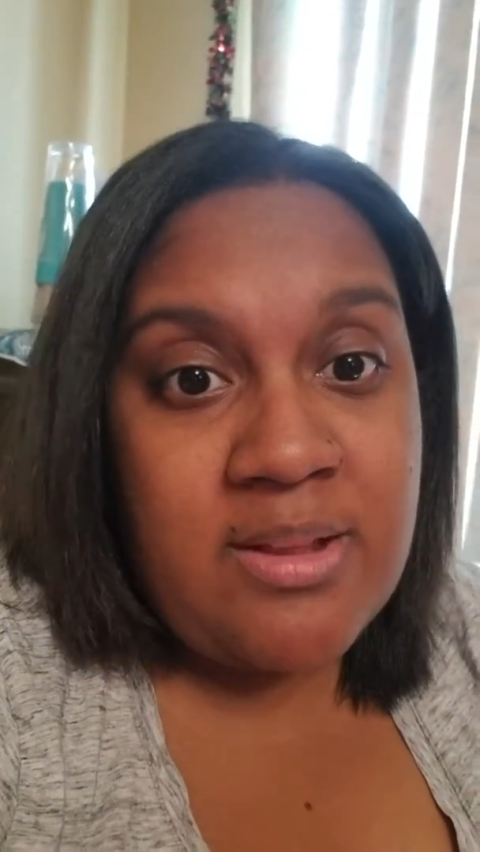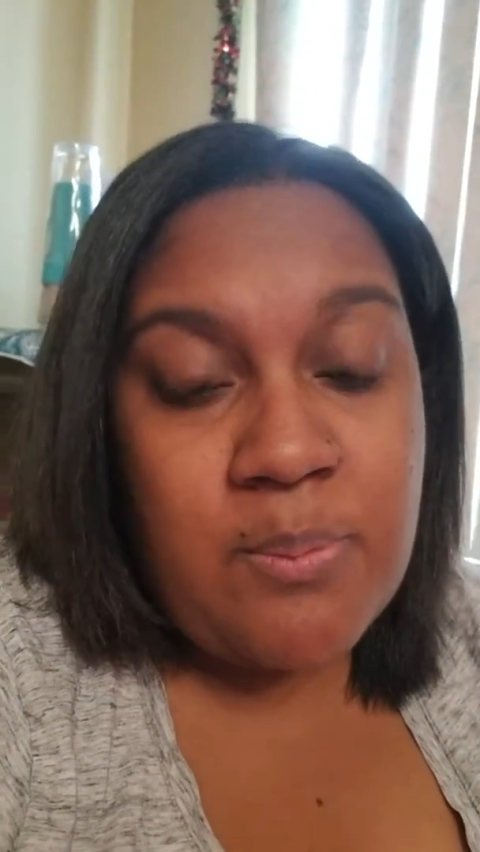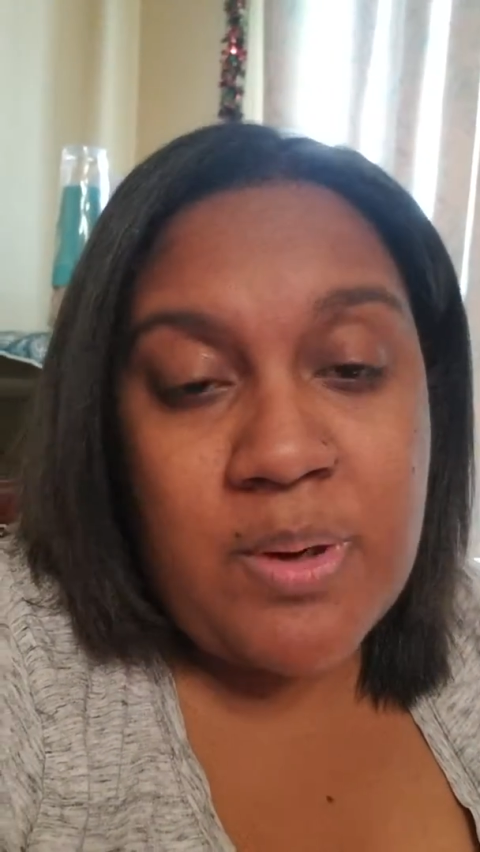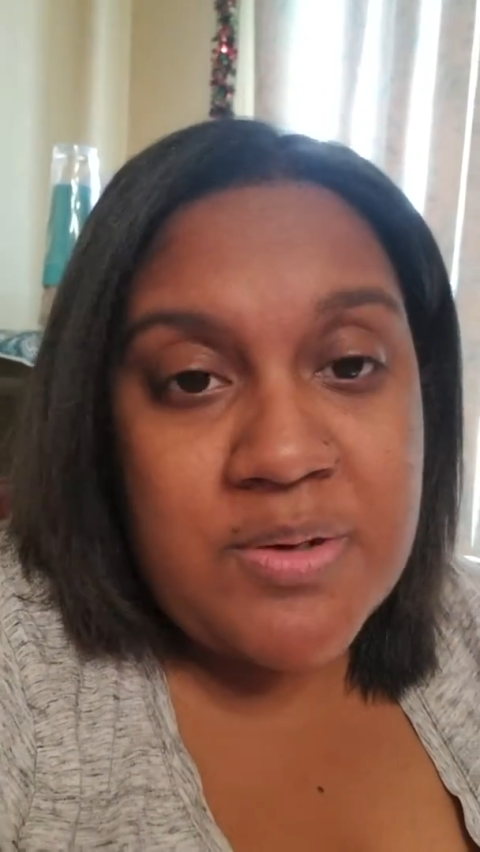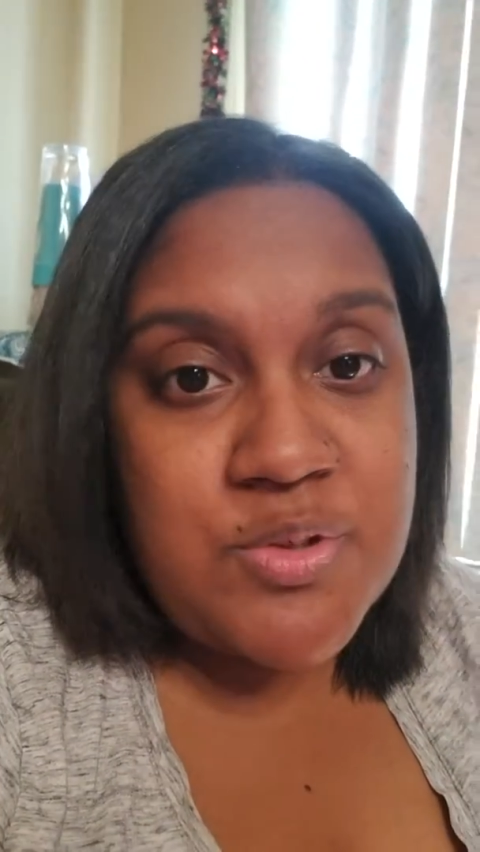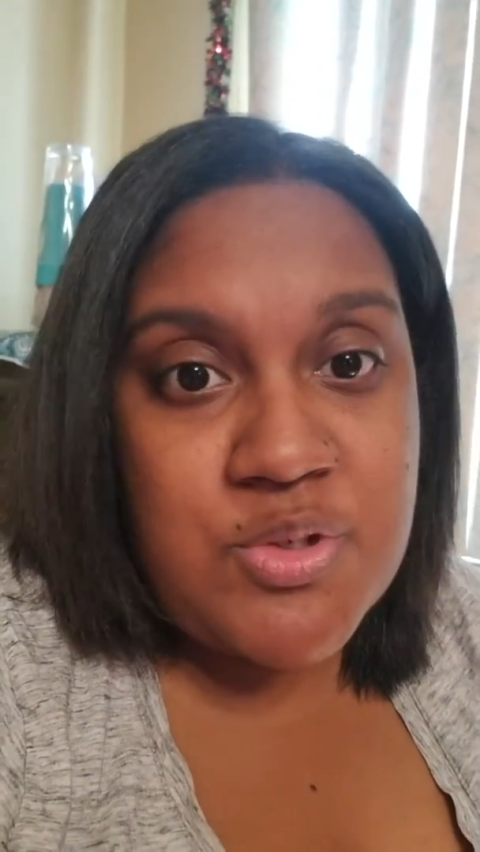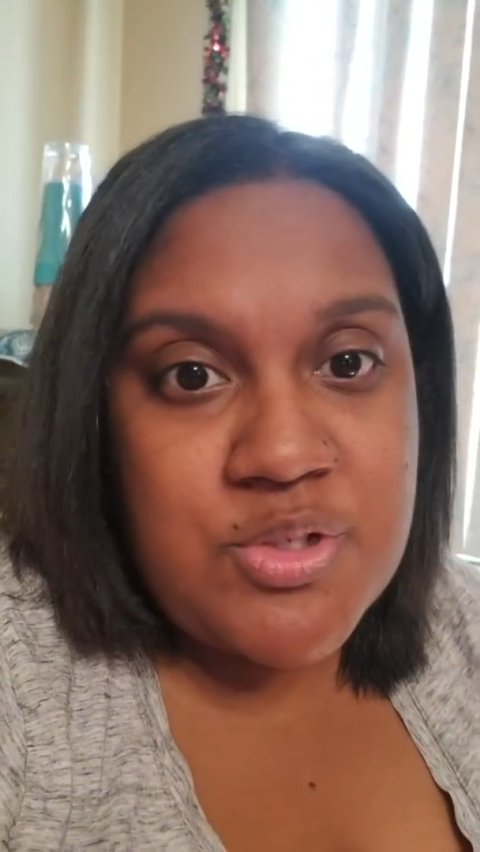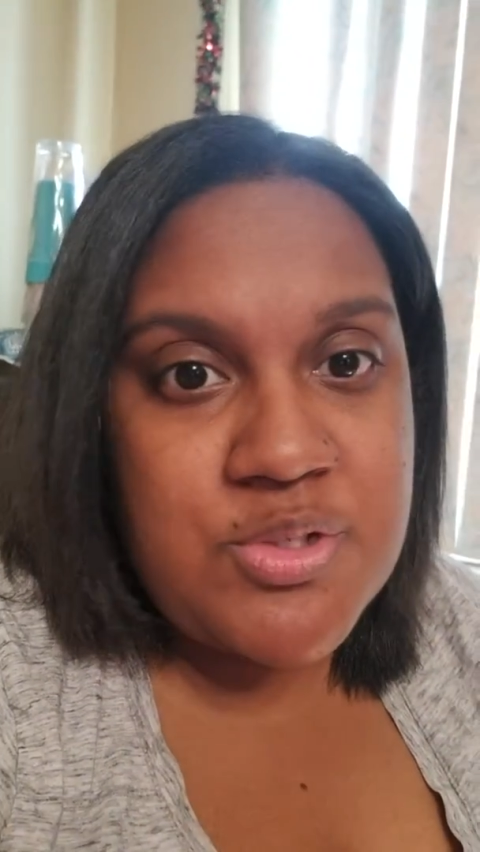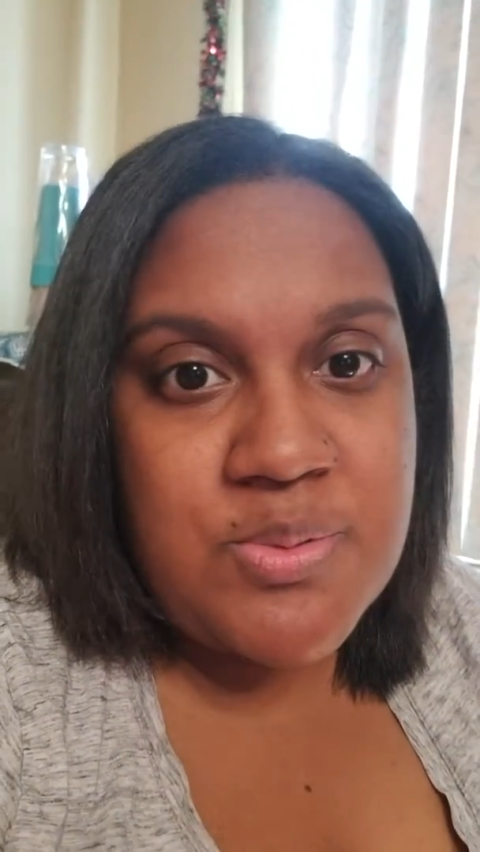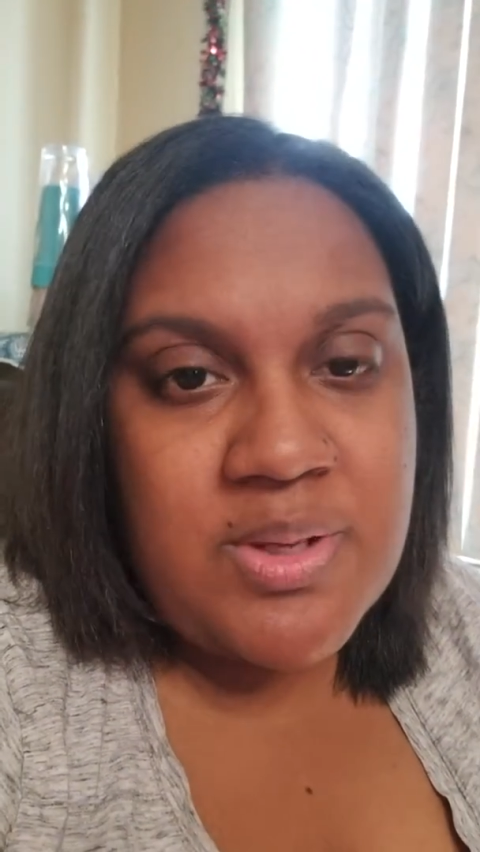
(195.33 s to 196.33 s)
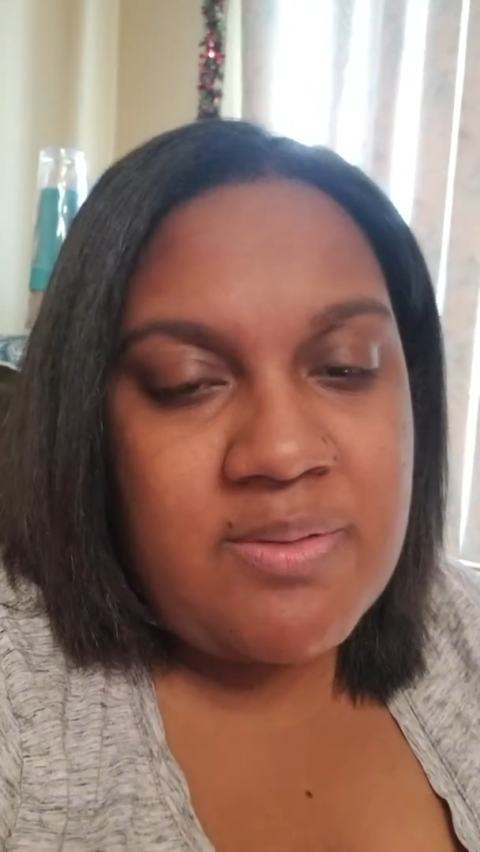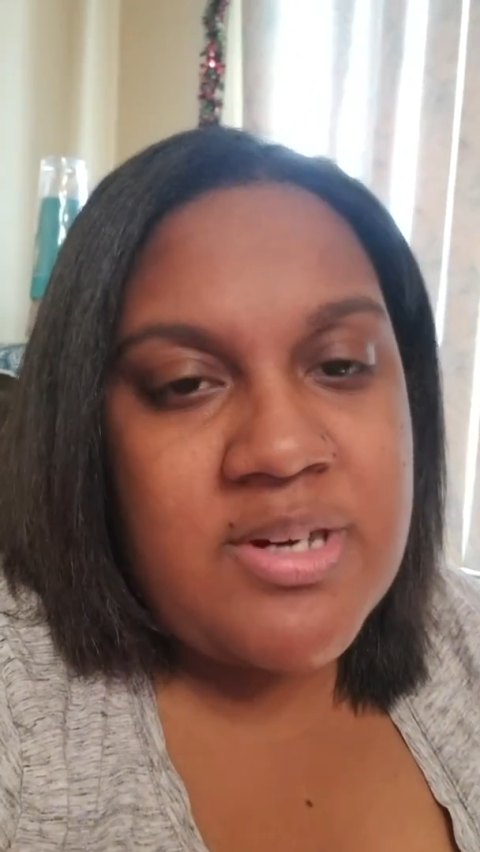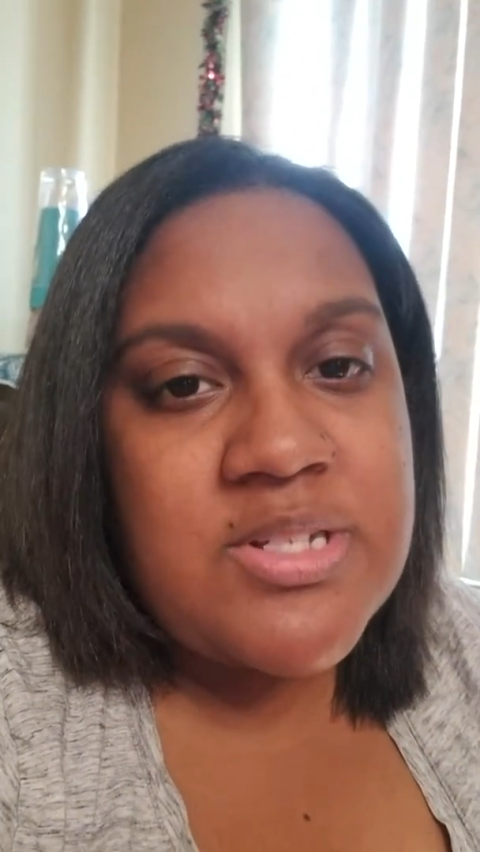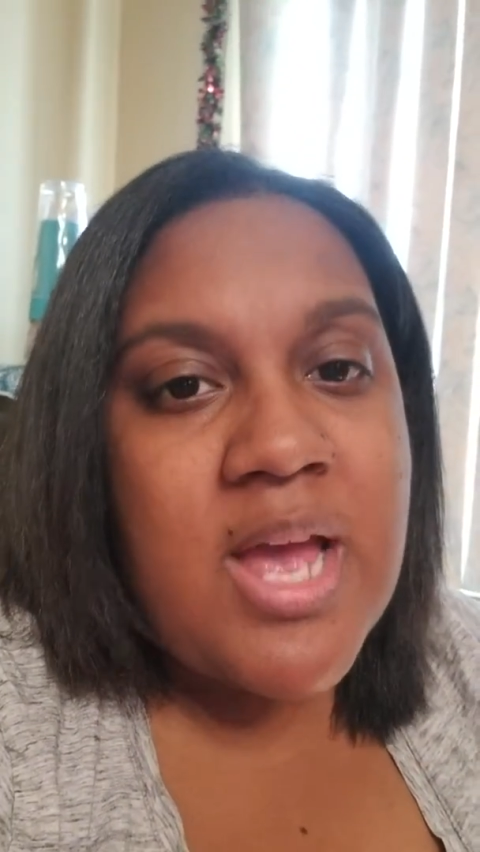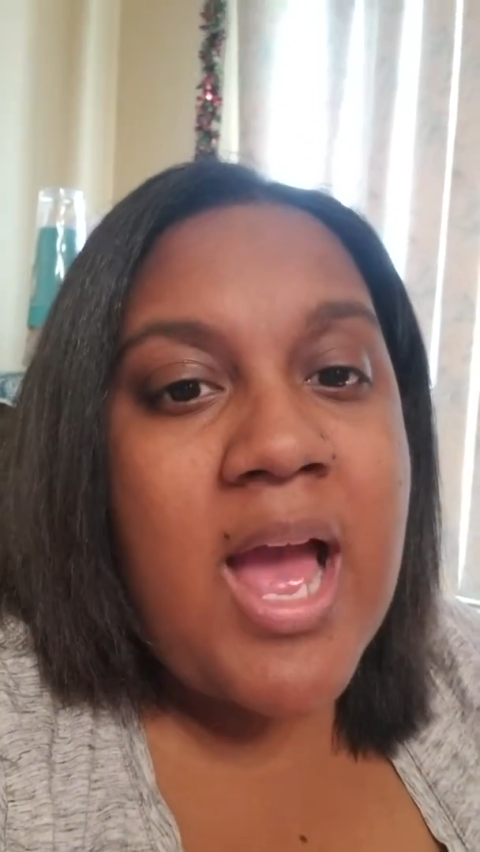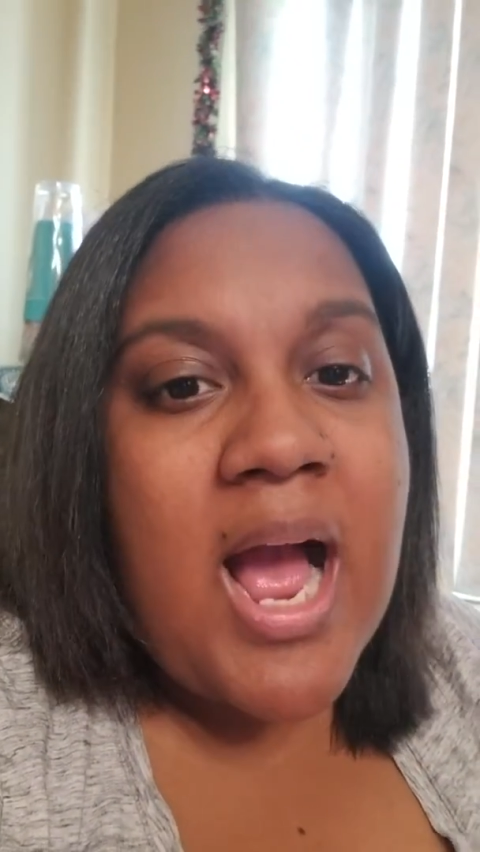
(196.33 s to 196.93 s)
like, why don't you just do gift cards?